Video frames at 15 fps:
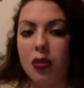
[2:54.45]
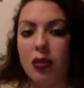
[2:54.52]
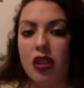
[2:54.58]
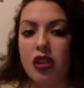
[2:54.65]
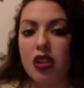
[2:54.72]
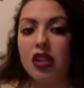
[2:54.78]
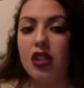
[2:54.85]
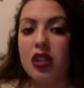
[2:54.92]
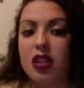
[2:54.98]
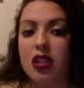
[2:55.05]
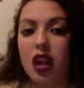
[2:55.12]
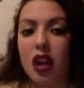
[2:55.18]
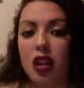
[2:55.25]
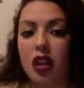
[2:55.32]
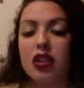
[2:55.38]
It took us
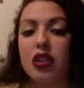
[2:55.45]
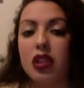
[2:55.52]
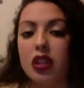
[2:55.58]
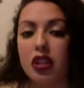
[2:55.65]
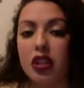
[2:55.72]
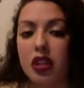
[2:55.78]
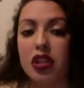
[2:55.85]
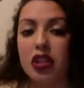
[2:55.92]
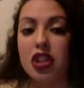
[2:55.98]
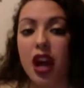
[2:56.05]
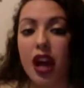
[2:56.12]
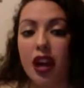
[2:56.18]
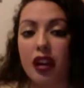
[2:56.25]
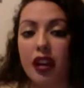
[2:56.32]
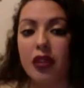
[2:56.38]
all a shock.